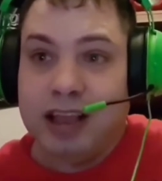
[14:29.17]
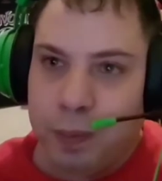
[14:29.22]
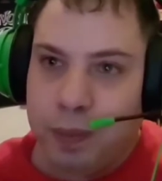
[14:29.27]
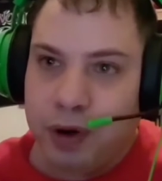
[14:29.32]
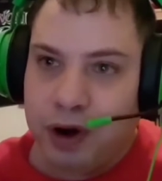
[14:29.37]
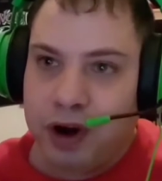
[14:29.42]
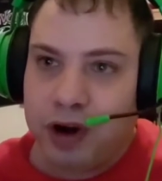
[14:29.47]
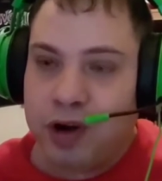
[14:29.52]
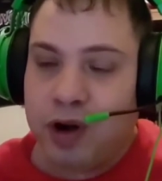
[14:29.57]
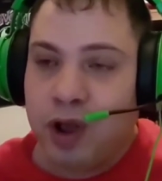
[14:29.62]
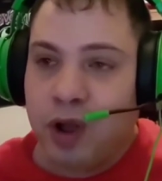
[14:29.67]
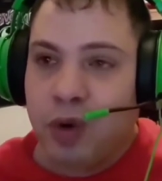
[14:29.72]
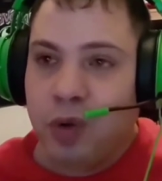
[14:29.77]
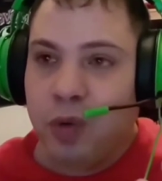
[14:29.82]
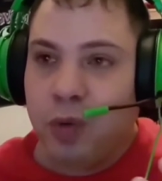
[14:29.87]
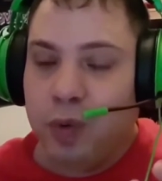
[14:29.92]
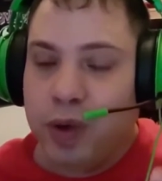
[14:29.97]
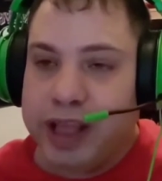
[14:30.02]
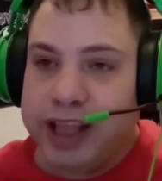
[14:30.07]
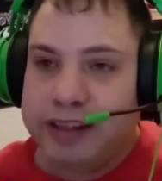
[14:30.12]
Goldberg
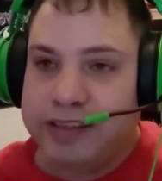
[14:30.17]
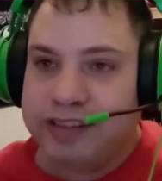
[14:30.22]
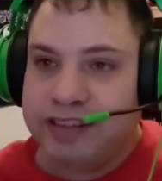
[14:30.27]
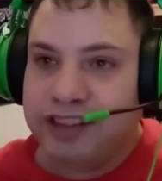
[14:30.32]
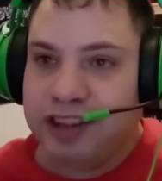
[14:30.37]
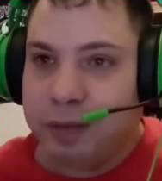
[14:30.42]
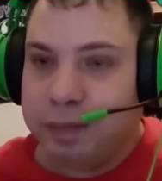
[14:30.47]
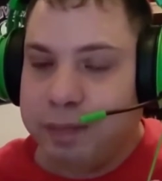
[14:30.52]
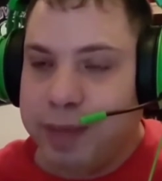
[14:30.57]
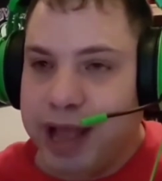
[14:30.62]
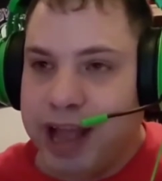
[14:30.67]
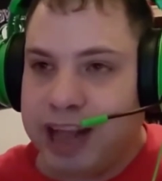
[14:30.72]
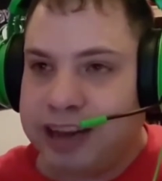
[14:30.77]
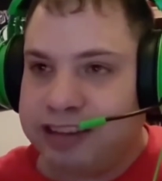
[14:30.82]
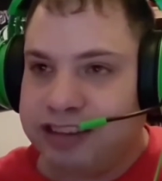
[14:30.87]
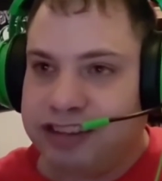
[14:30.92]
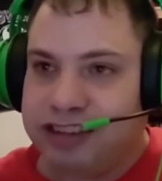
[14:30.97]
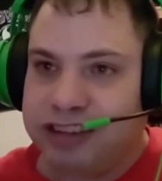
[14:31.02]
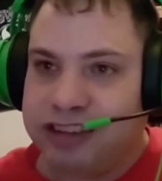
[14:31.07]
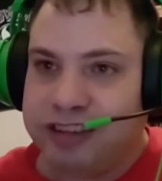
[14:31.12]
wins the
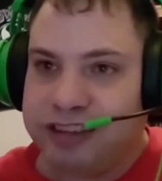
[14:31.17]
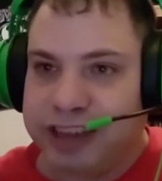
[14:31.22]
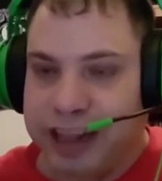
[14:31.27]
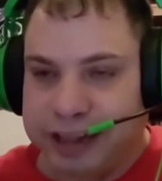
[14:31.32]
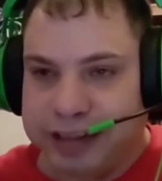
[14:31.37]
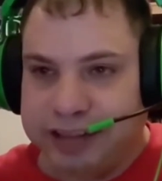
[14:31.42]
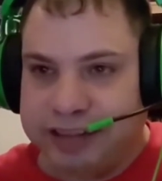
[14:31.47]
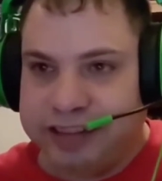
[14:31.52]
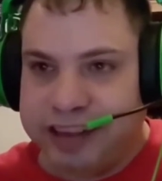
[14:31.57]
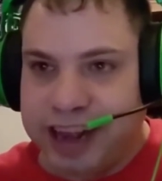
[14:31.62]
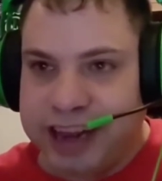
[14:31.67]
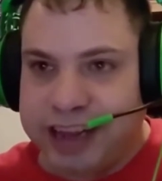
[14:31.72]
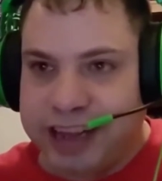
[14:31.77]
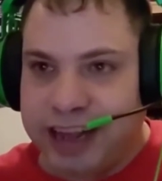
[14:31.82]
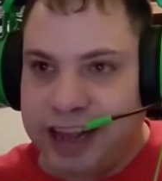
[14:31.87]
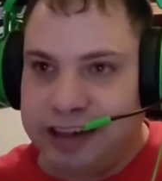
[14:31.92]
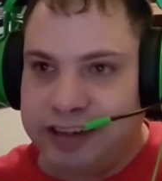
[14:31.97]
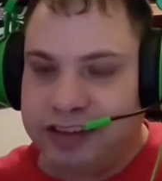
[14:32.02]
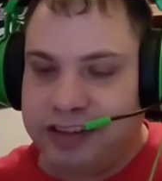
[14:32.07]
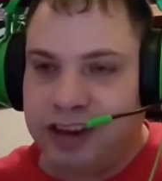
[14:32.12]
matches in
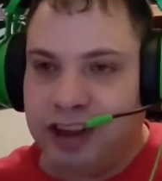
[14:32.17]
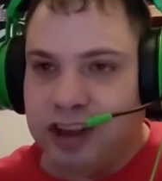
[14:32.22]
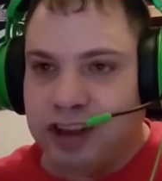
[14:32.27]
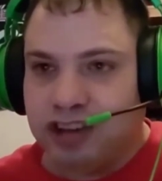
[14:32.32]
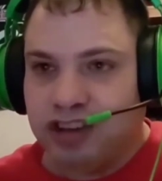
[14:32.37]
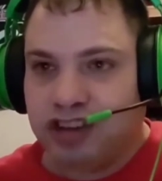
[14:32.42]
seconds.